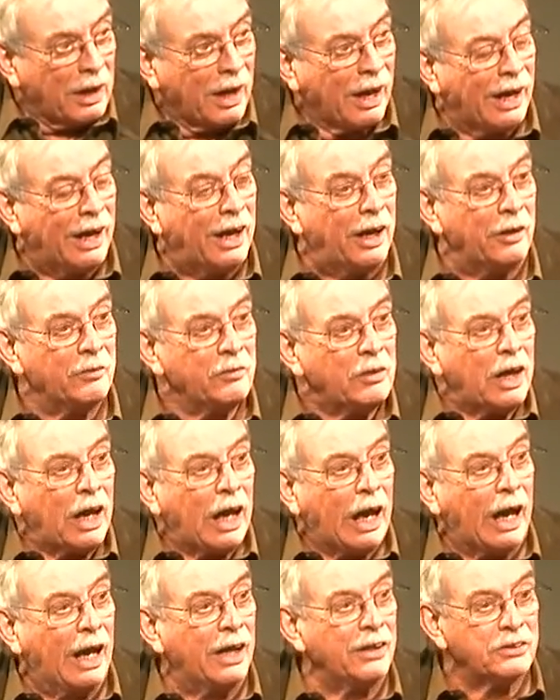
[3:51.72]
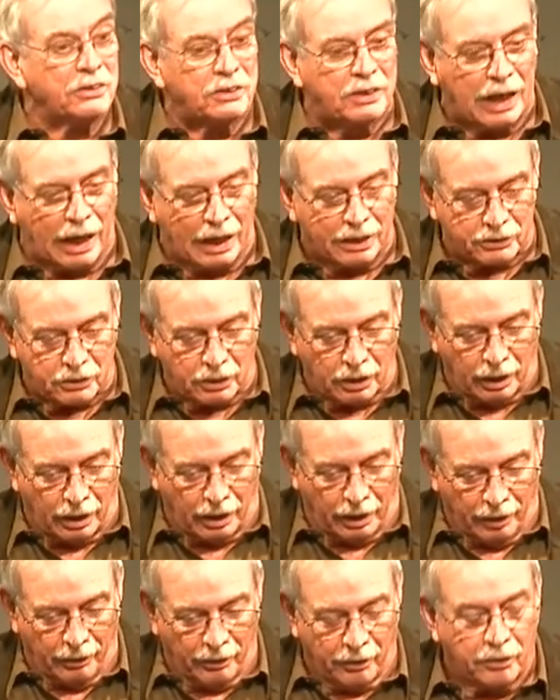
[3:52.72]
uh, and that
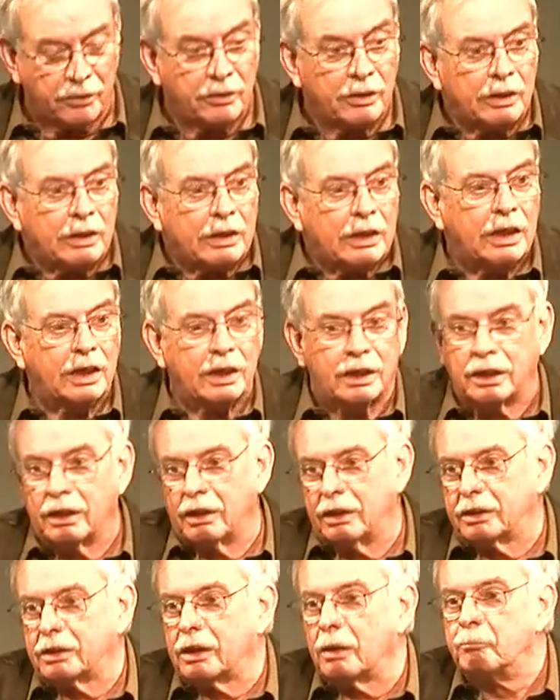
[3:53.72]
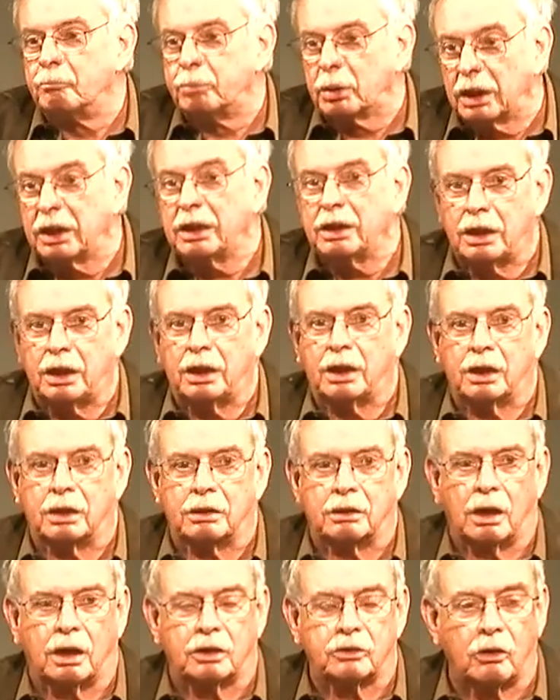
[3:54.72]
uh, he, he, completely
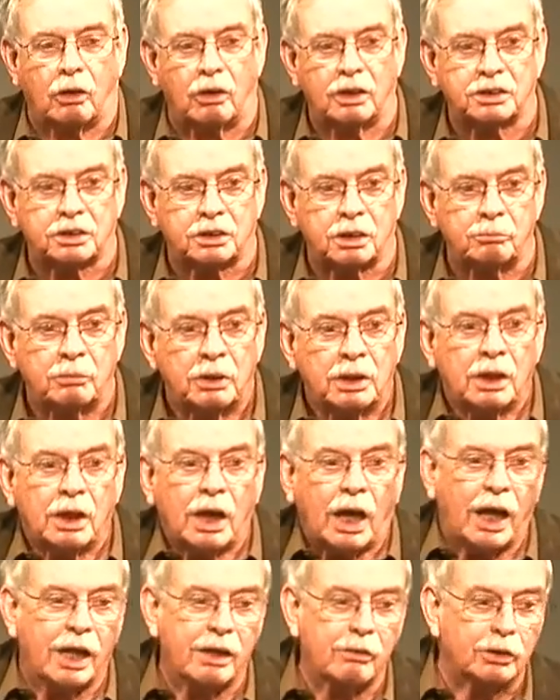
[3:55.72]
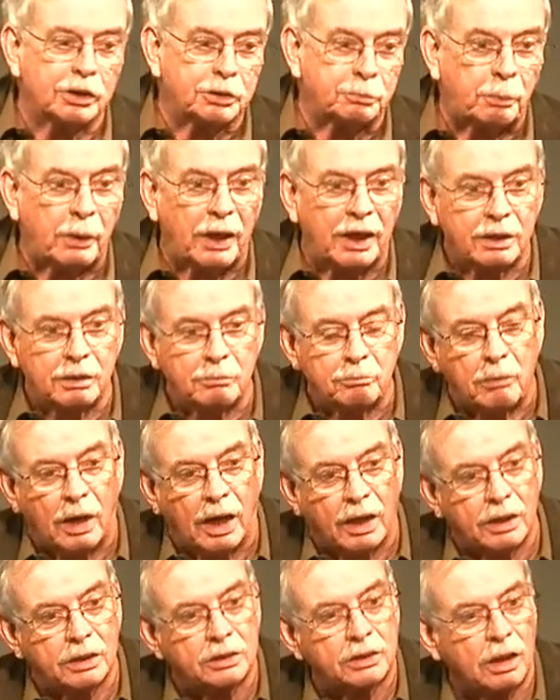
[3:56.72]
endorsed them, and he was paid a
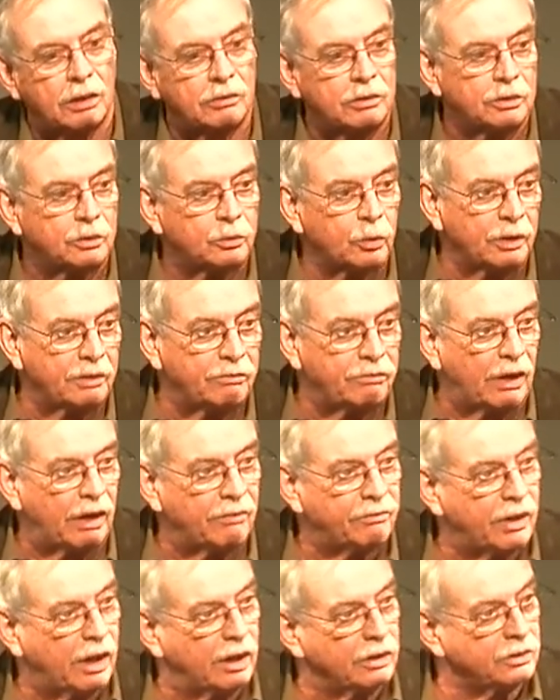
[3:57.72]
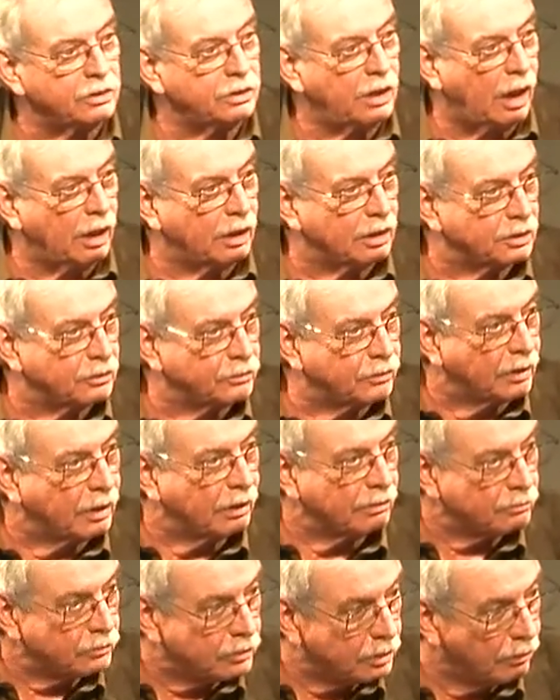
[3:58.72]
modest $125,000 for that,
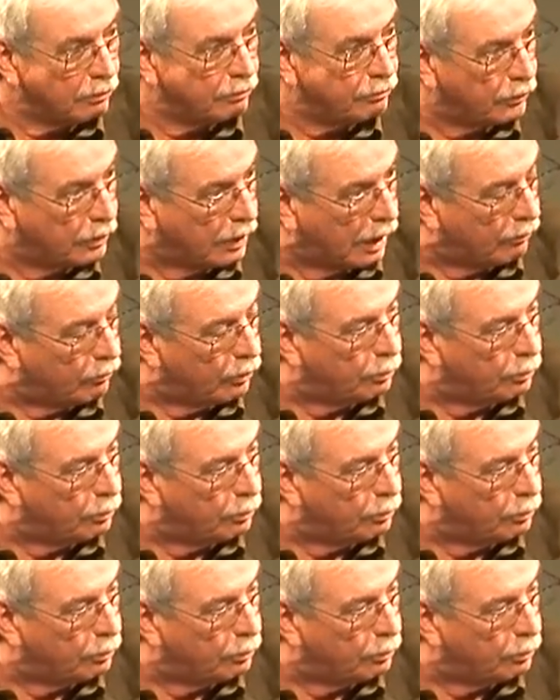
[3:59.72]
uh, for that